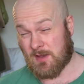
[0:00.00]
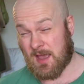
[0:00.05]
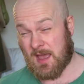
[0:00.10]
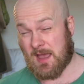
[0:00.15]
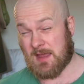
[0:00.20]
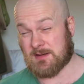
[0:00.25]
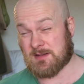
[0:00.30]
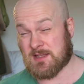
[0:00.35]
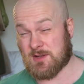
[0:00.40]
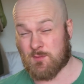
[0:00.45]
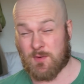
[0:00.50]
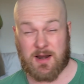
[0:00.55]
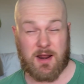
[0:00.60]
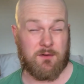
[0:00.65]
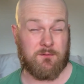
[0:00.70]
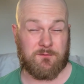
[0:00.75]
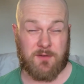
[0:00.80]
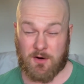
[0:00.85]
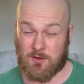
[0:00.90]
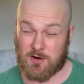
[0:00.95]
and he went
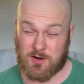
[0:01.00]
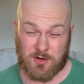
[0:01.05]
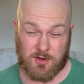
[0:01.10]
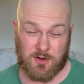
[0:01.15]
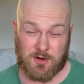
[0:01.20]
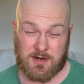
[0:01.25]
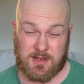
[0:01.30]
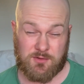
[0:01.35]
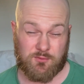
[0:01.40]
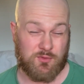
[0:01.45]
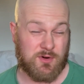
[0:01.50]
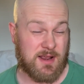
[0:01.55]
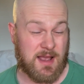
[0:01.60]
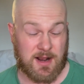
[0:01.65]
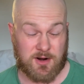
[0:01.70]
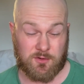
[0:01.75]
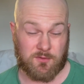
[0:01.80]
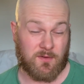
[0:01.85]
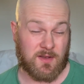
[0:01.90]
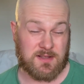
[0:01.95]
out very early,
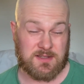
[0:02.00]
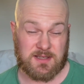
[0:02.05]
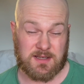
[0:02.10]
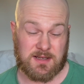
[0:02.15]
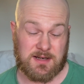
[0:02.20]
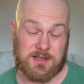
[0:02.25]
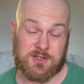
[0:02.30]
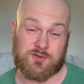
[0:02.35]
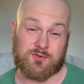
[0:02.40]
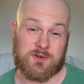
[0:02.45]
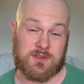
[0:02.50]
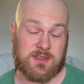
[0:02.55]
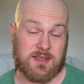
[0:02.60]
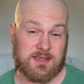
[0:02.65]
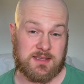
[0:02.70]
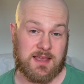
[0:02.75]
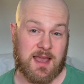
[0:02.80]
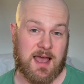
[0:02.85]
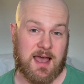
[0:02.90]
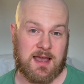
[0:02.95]
re-aggravating an injury that
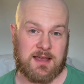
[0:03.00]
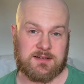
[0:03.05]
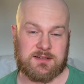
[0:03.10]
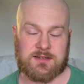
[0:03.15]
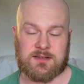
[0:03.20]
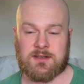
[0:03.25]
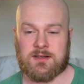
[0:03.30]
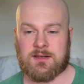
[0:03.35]
he had.